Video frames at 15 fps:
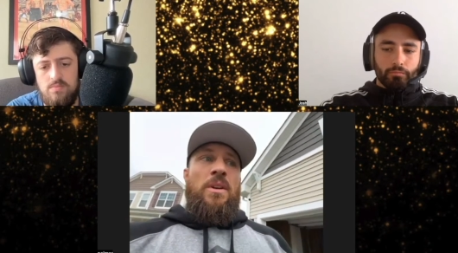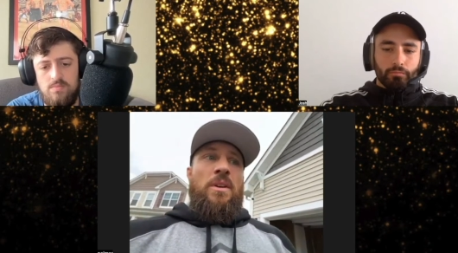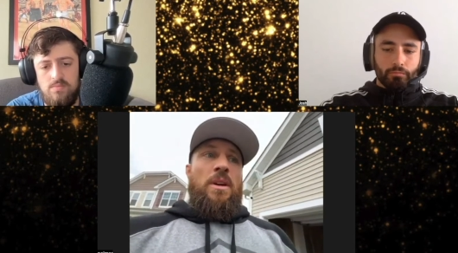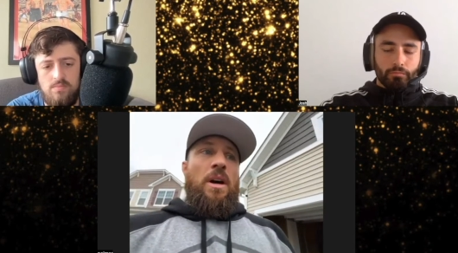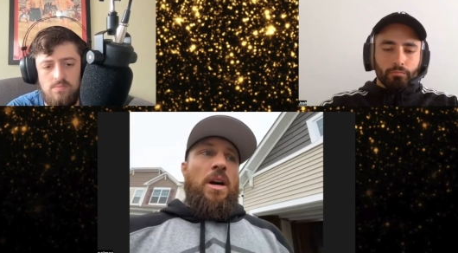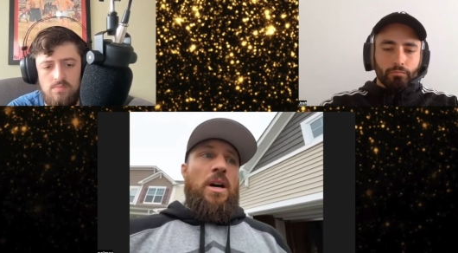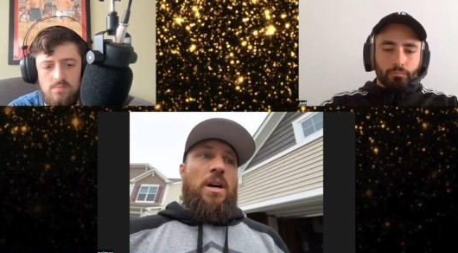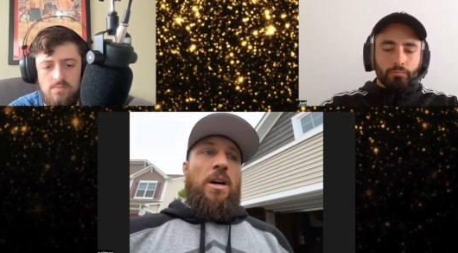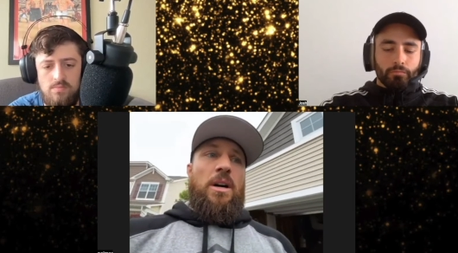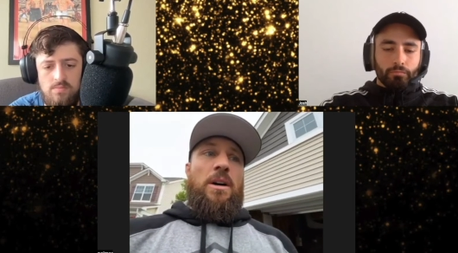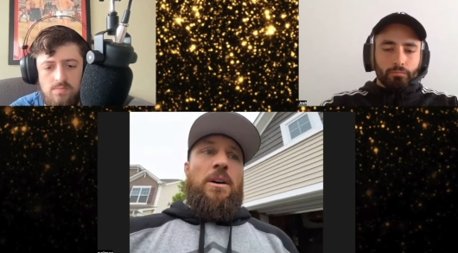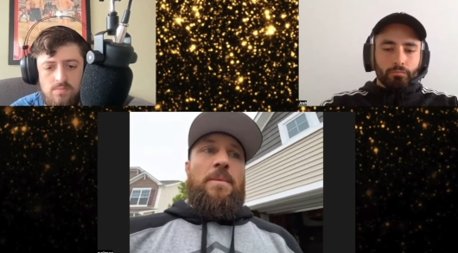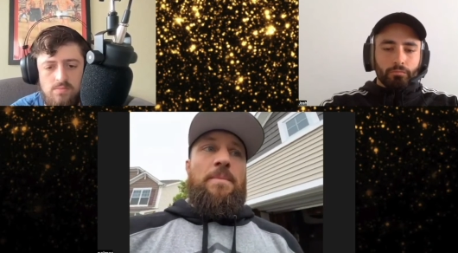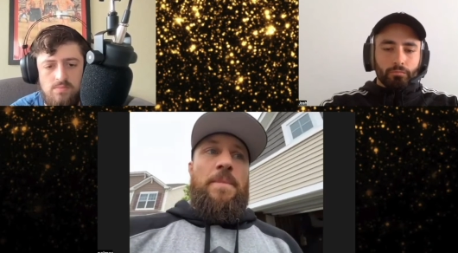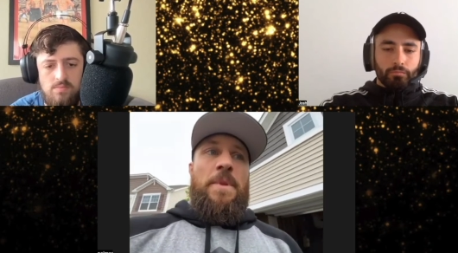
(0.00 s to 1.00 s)

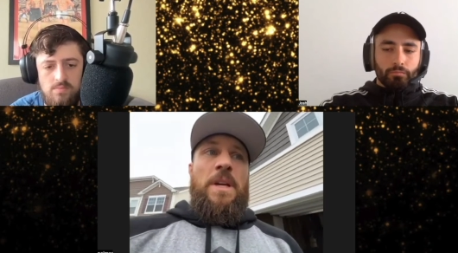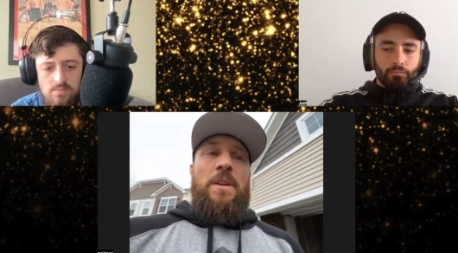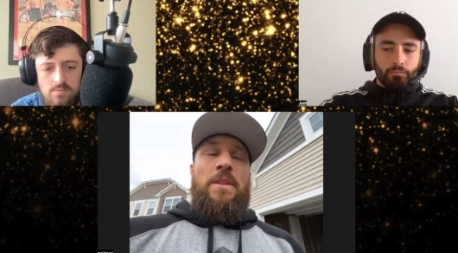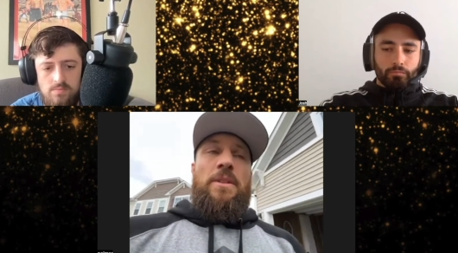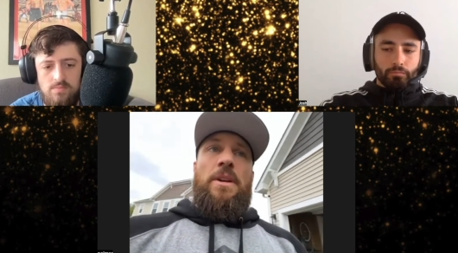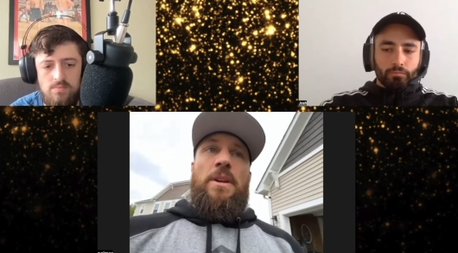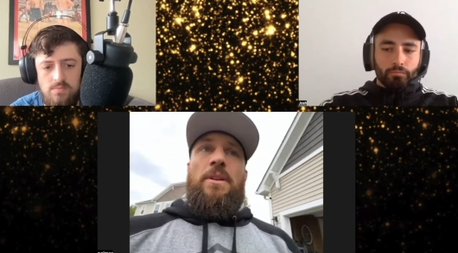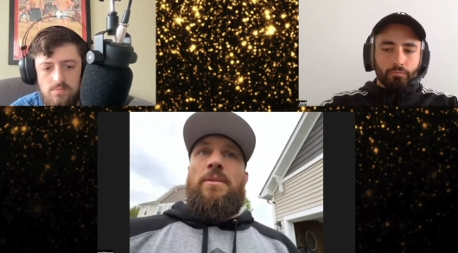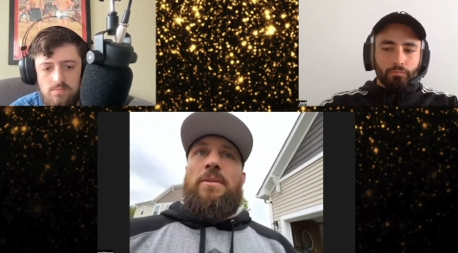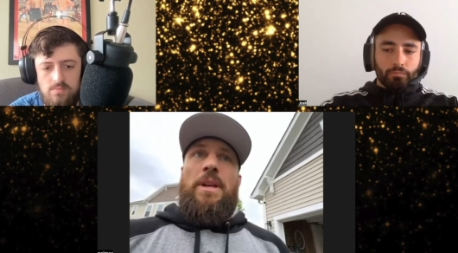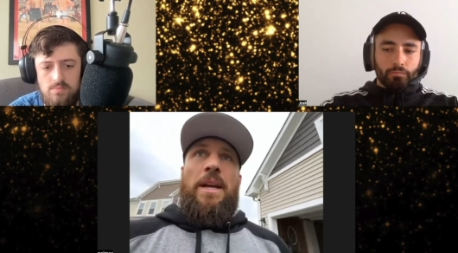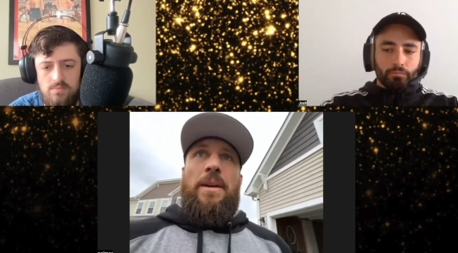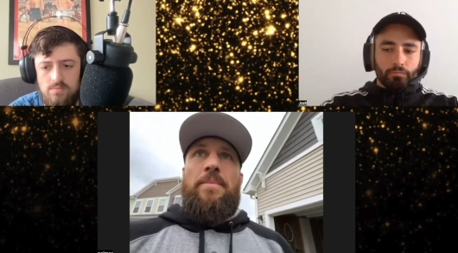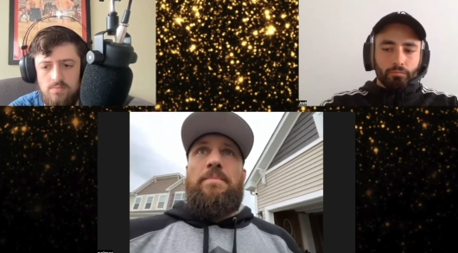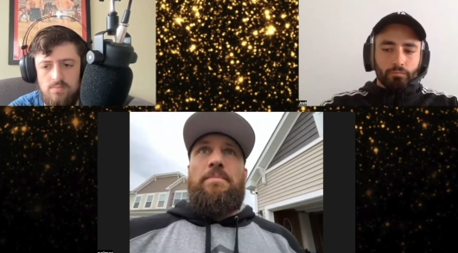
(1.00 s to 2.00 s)
Speaker 1: Um, they're
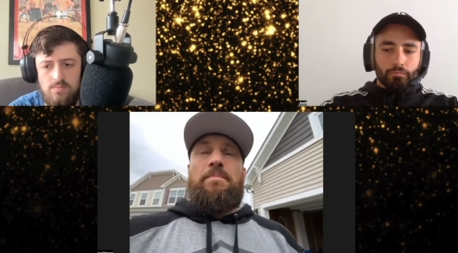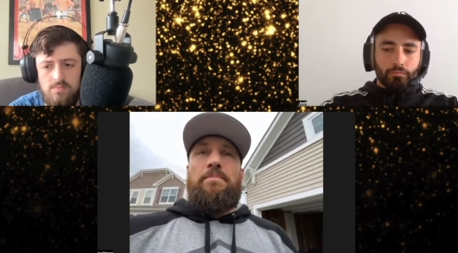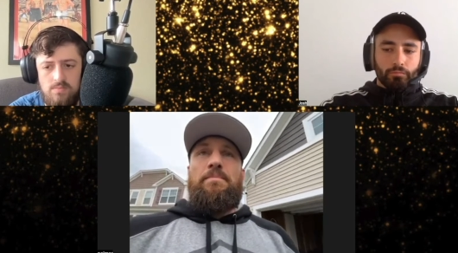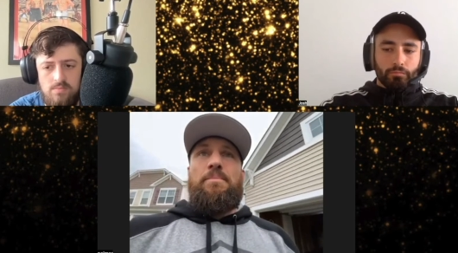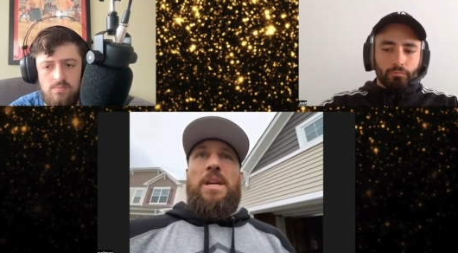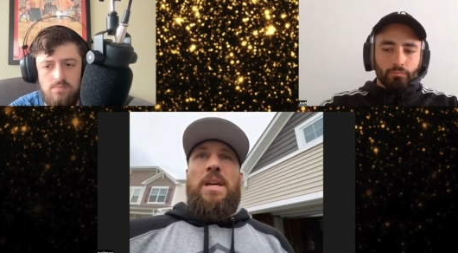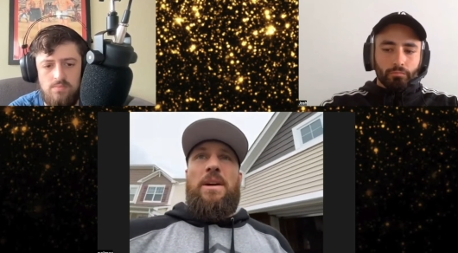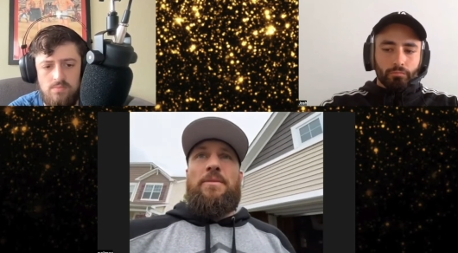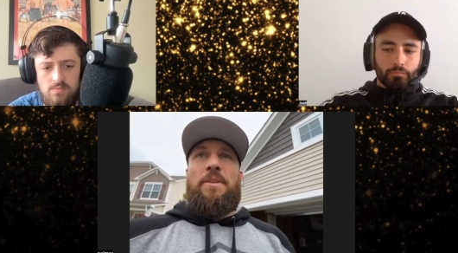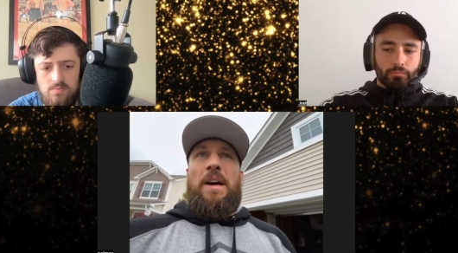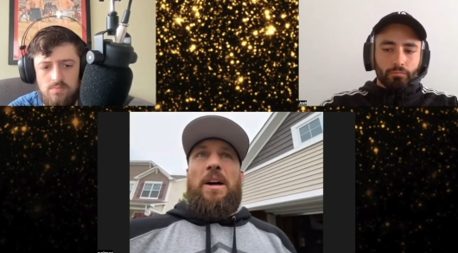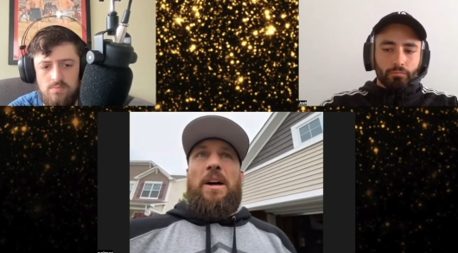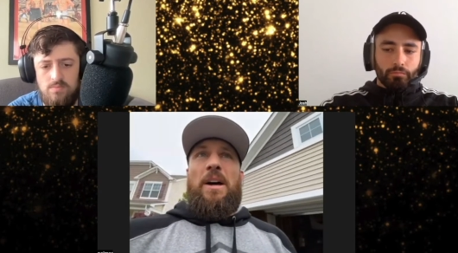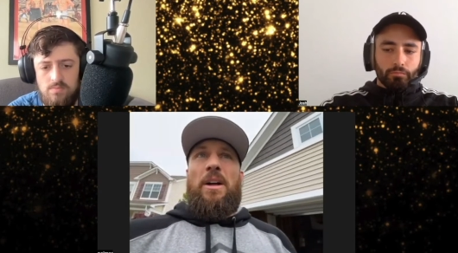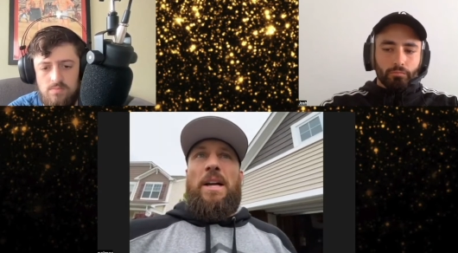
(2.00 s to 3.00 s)
like
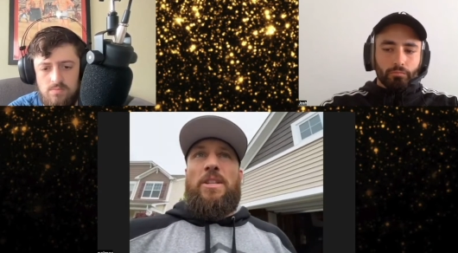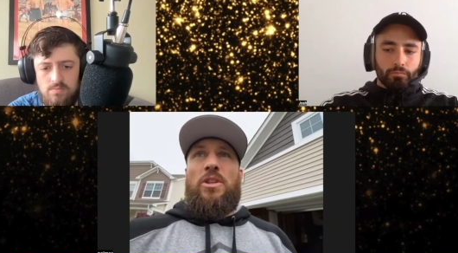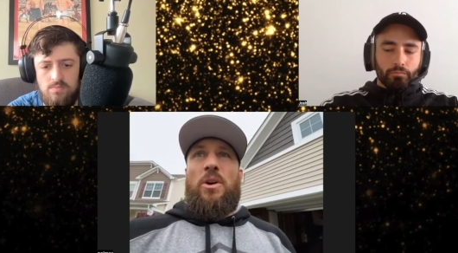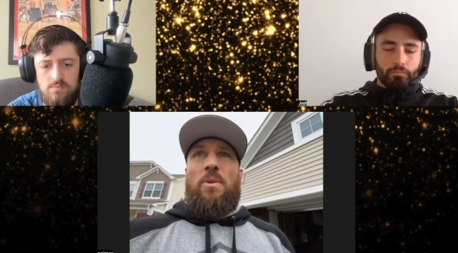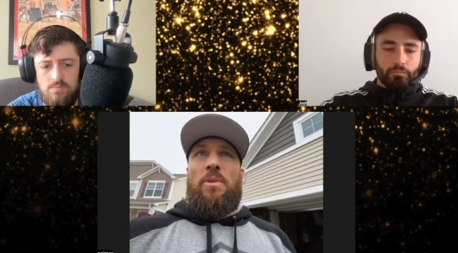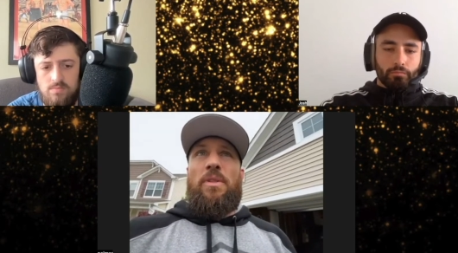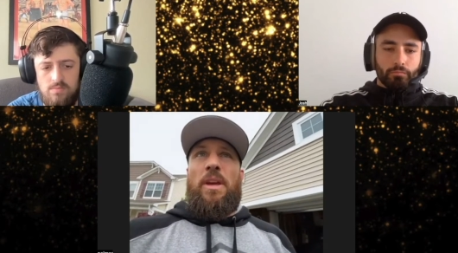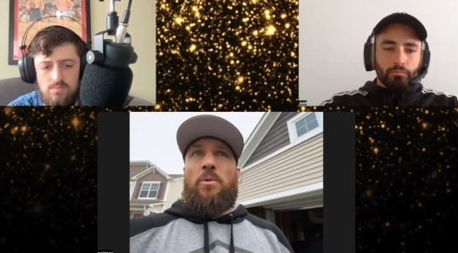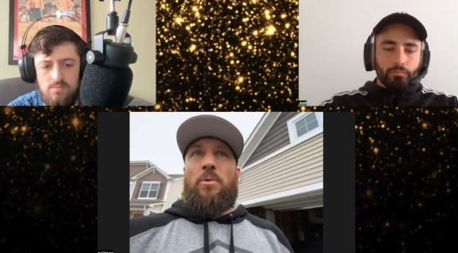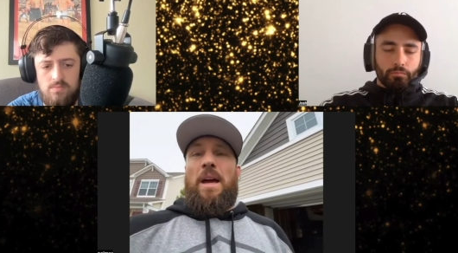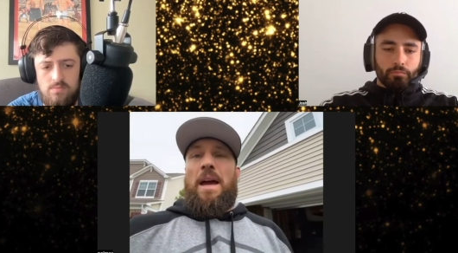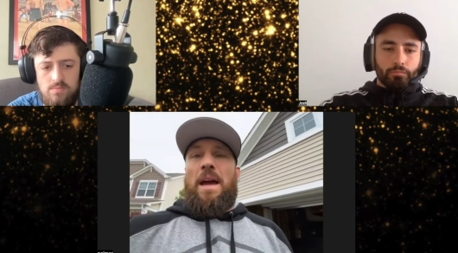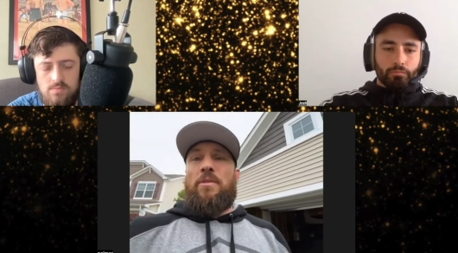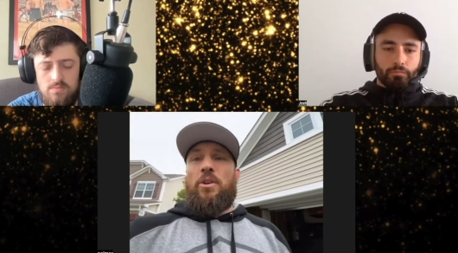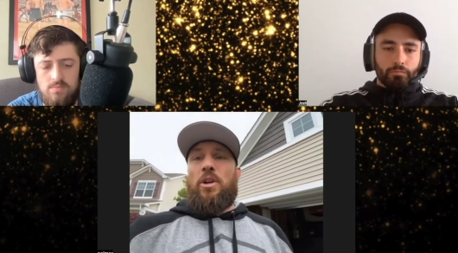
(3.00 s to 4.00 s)
PFL, I don't think will
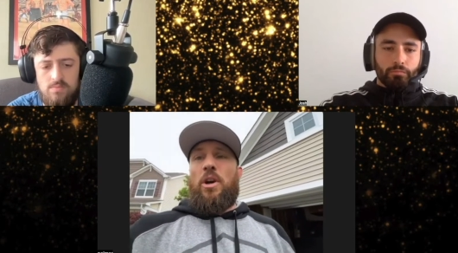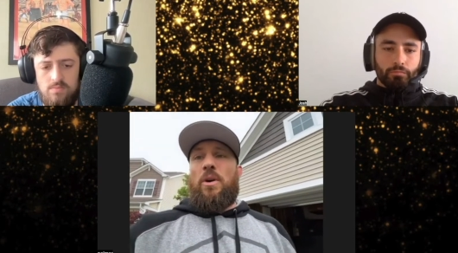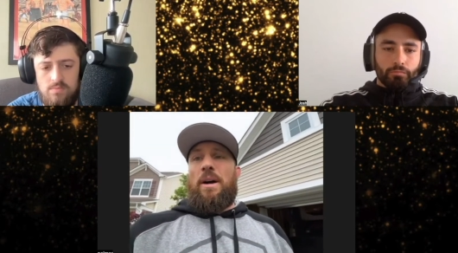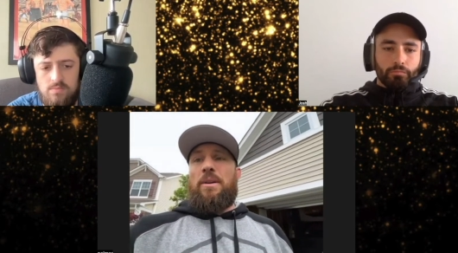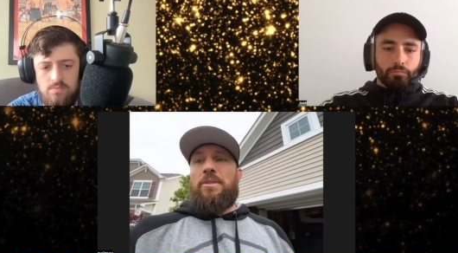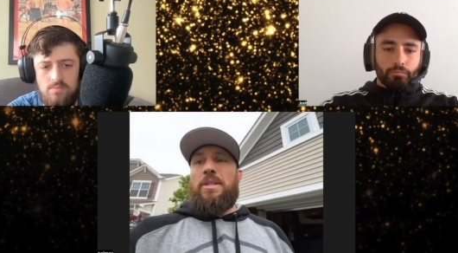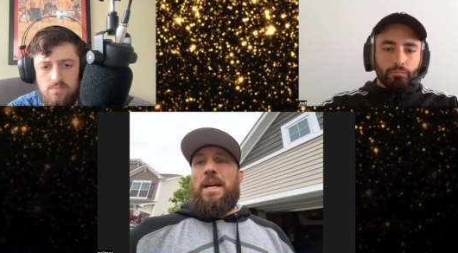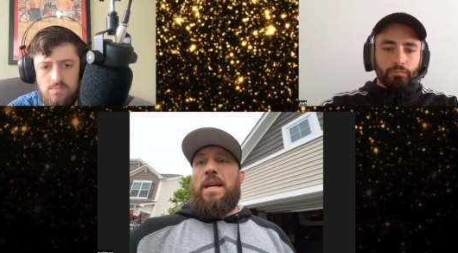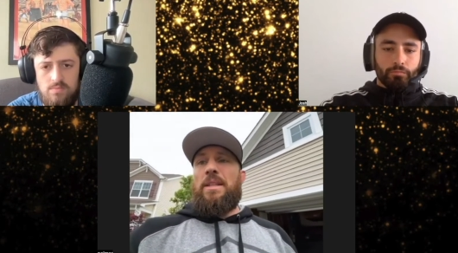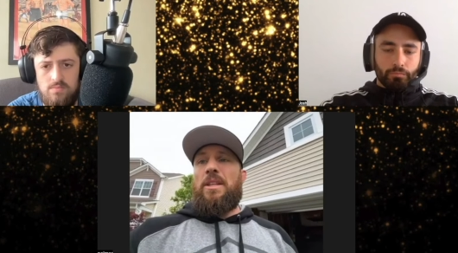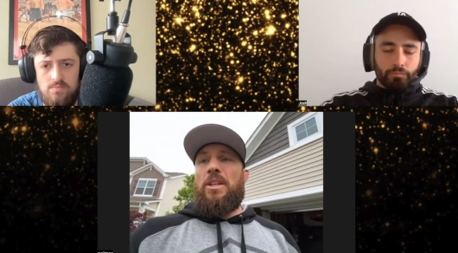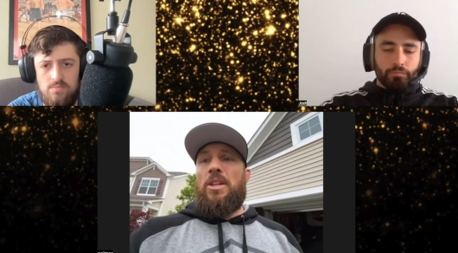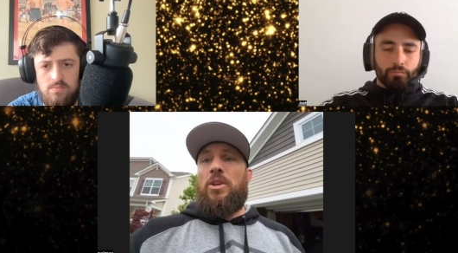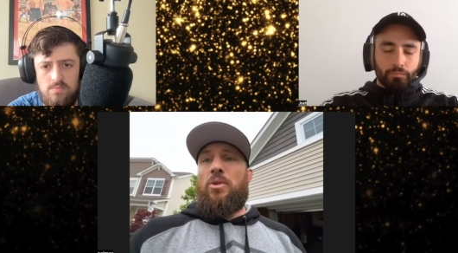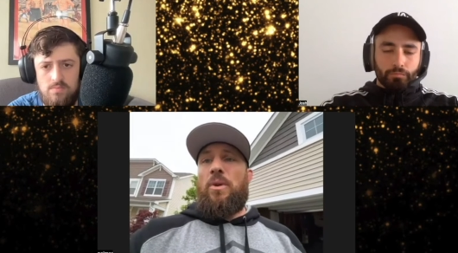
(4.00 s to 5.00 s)
ever go outside the
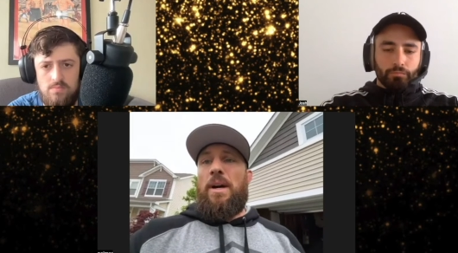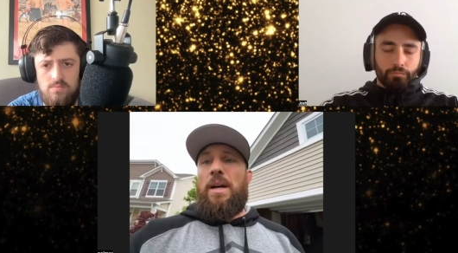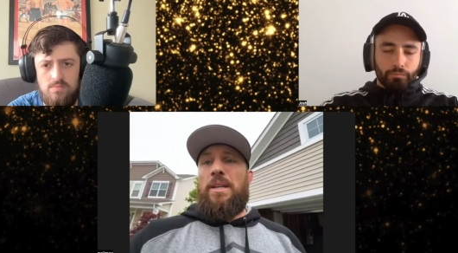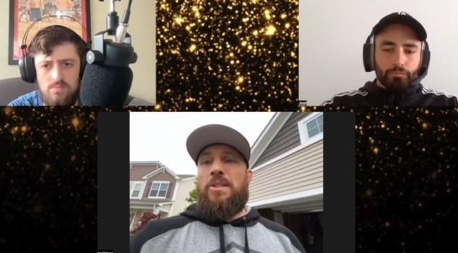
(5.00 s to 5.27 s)
U.S.